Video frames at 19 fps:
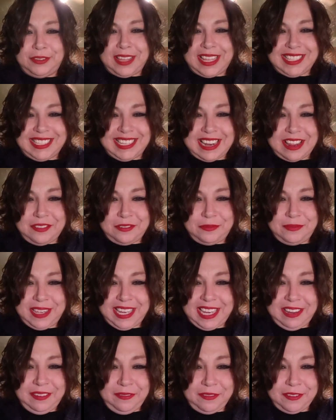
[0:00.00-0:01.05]
that's another
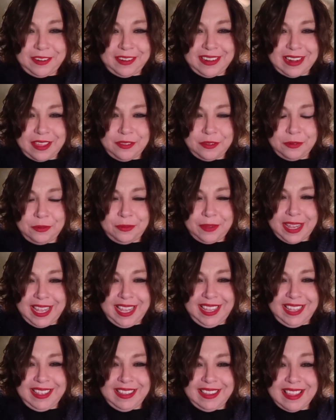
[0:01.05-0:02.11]
reading for another
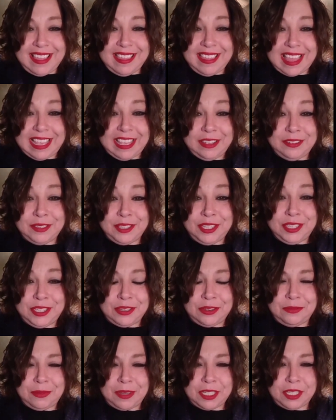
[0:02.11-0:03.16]
week. Thank you
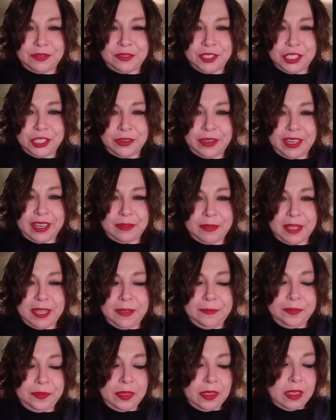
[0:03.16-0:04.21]
so much for joining me.
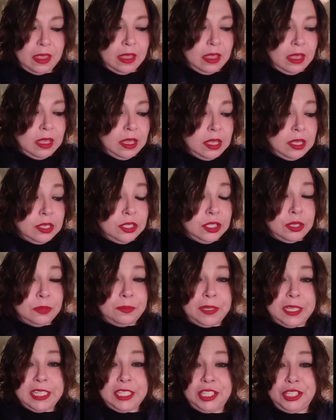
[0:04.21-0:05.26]
So
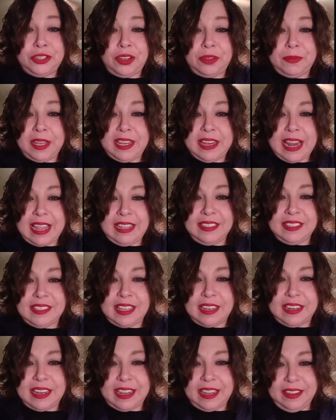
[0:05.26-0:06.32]
please join me next
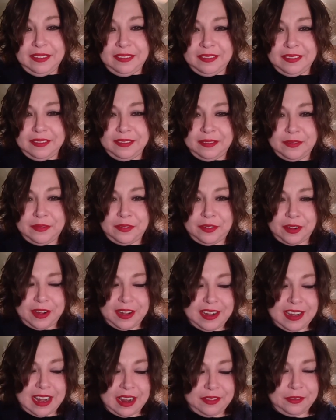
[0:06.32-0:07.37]
Sunday for
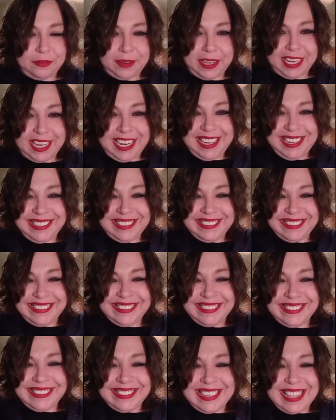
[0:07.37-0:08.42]
another reading.
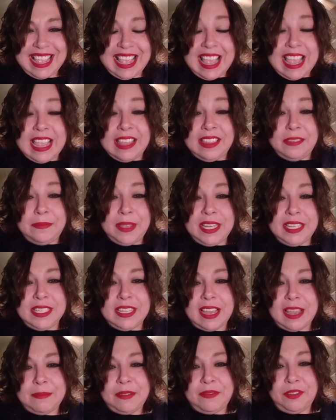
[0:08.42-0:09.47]
In the
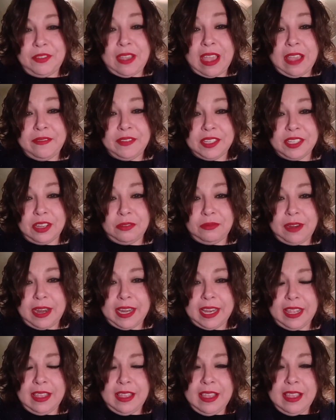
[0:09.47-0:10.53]
meantime, if you haven't
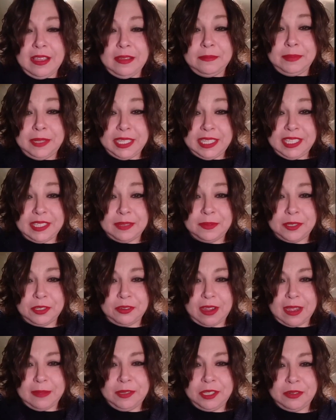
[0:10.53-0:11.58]
already, please
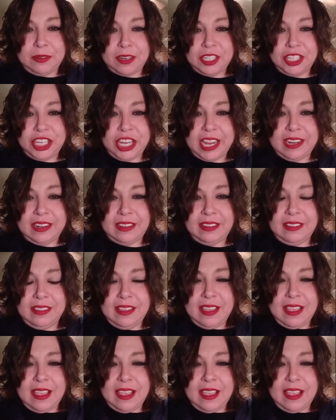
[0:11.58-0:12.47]
subscribe to our channel,